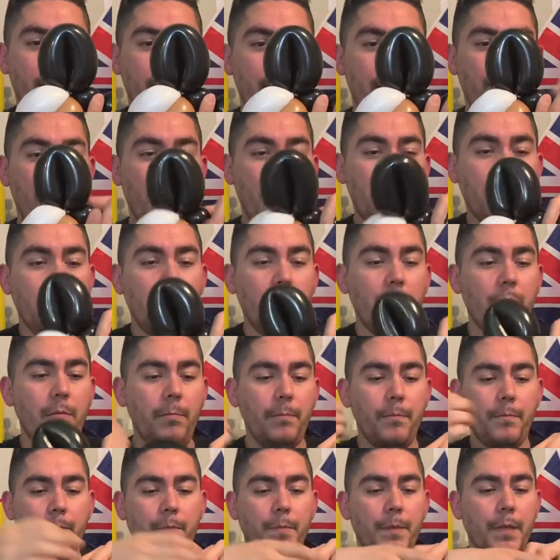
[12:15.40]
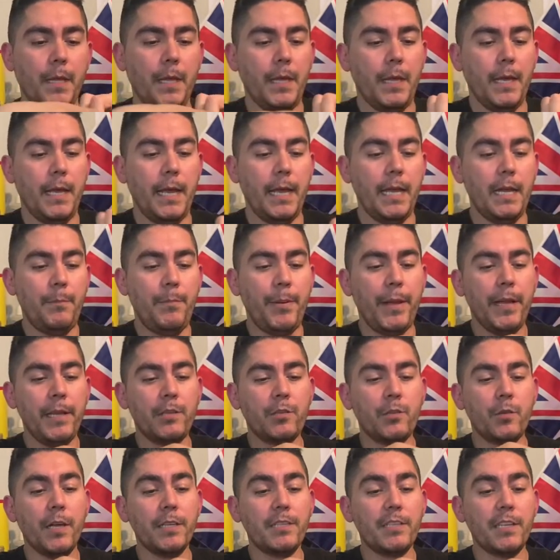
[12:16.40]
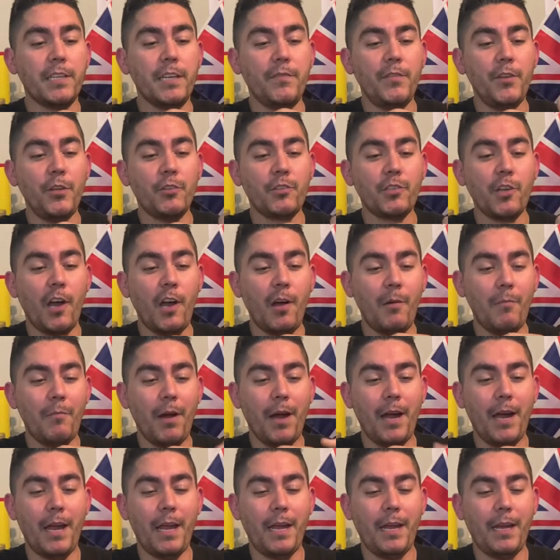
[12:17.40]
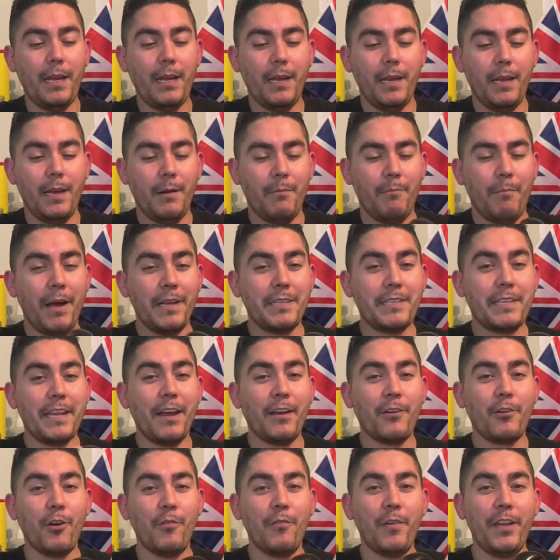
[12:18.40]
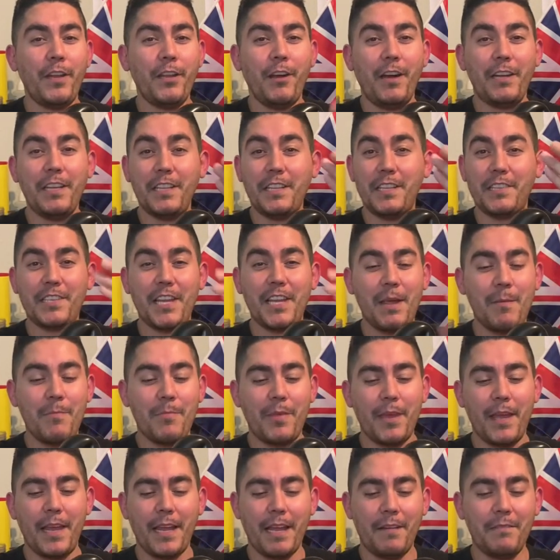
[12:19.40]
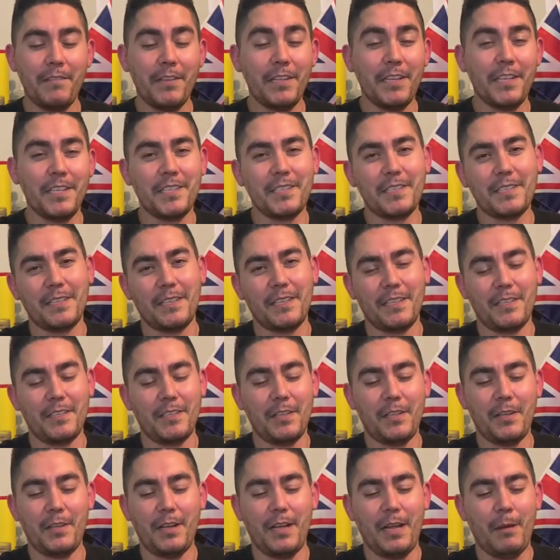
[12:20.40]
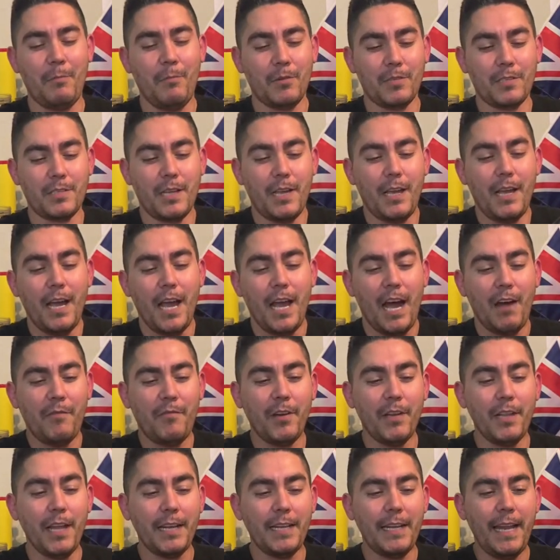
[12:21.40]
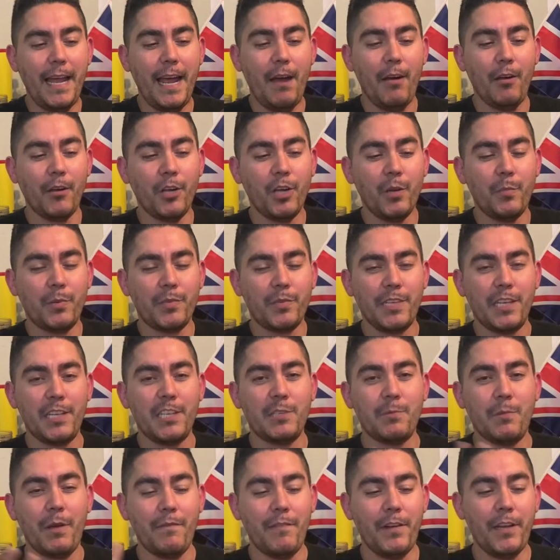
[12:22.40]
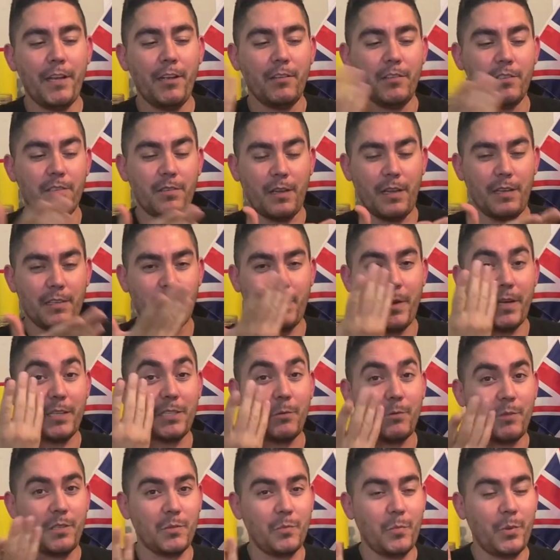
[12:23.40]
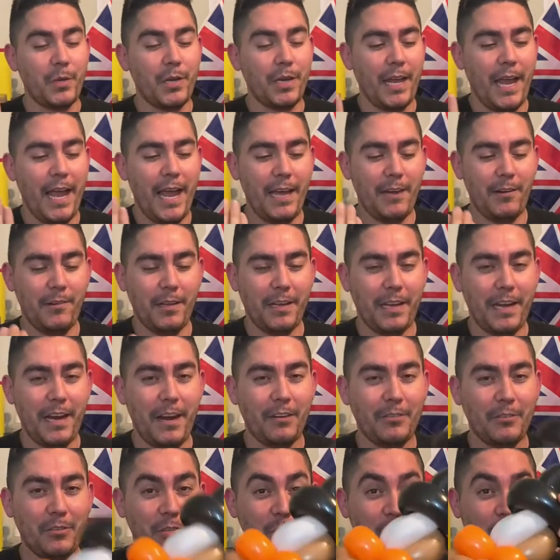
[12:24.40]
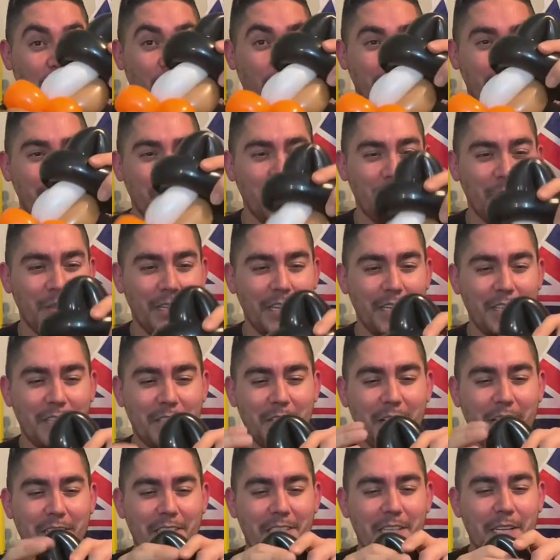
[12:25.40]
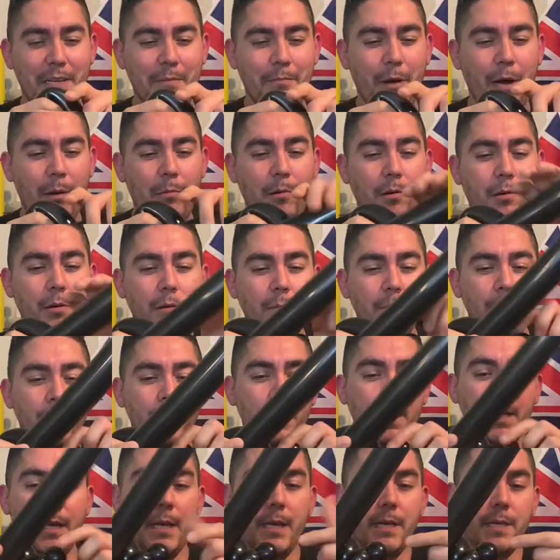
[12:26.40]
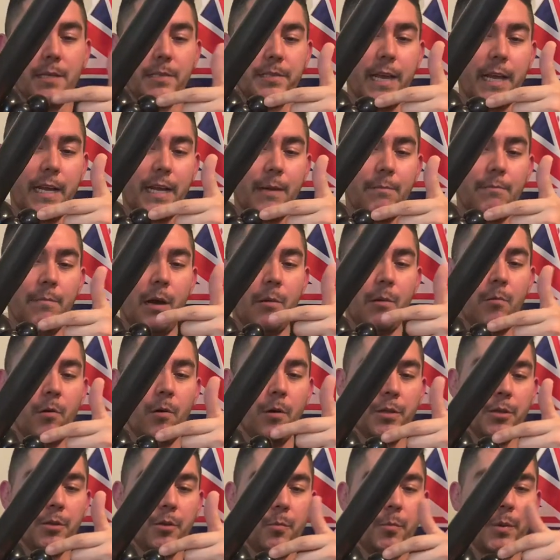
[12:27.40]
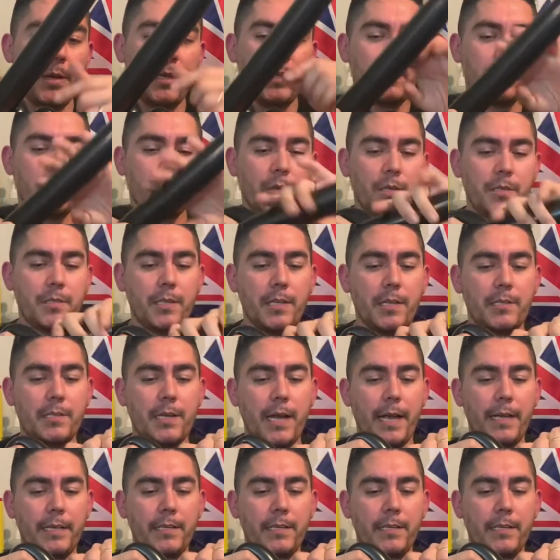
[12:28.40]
bubble and a pinch twist. And if you saw my scarecrow video, I did the same thing. I've done this almost, I feel like now a good percentage of my videos, especially when it's putting a hat on a character, is always doing this. So I just did a bubble, second bubble, and you'll pinch twist this guy in